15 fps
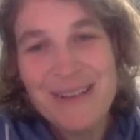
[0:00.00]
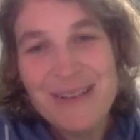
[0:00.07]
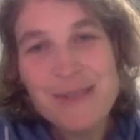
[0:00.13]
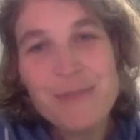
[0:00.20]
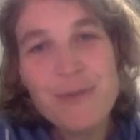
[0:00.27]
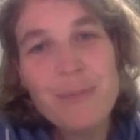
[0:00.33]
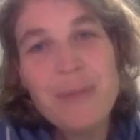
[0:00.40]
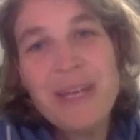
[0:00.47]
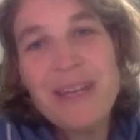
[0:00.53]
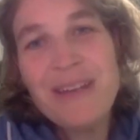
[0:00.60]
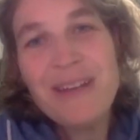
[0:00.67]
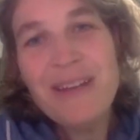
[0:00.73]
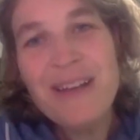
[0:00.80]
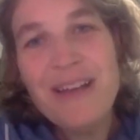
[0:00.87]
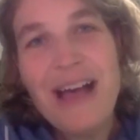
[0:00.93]
So for me,
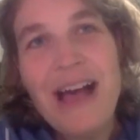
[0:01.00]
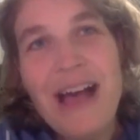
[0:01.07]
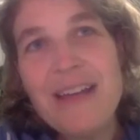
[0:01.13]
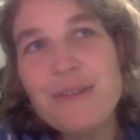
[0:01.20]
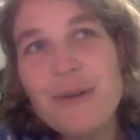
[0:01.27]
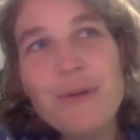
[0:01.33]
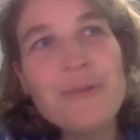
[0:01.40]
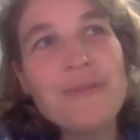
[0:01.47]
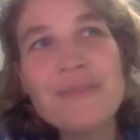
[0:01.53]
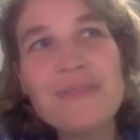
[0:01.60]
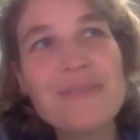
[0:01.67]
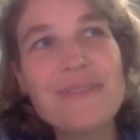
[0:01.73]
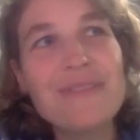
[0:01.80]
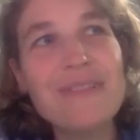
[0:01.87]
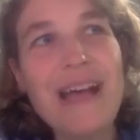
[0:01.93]
I don't
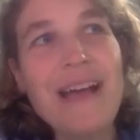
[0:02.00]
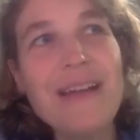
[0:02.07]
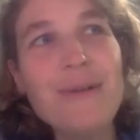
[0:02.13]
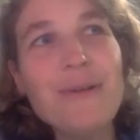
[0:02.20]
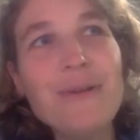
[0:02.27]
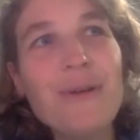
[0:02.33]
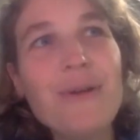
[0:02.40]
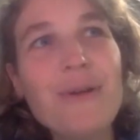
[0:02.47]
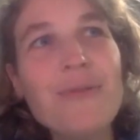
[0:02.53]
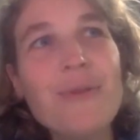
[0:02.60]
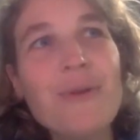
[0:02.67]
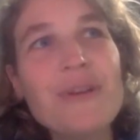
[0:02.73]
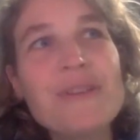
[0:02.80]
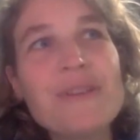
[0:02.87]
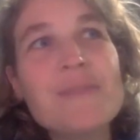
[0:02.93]
I don't look
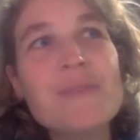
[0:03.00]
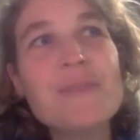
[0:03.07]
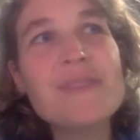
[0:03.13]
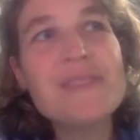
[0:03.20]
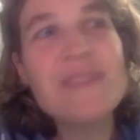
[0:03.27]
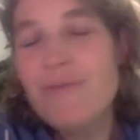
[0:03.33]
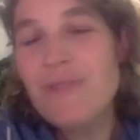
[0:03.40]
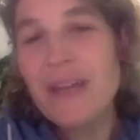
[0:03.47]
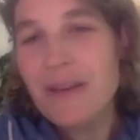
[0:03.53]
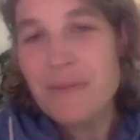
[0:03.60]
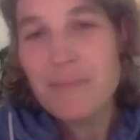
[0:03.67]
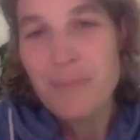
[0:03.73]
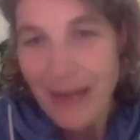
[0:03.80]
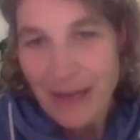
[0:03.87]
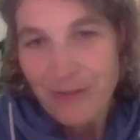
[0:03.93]
for a specific
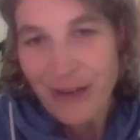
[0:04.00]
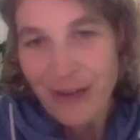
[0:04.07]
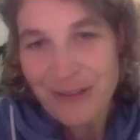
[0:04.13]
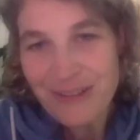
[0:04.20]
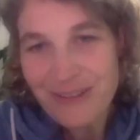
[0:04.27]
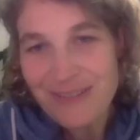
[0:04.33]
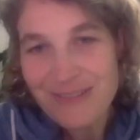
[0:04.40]
background.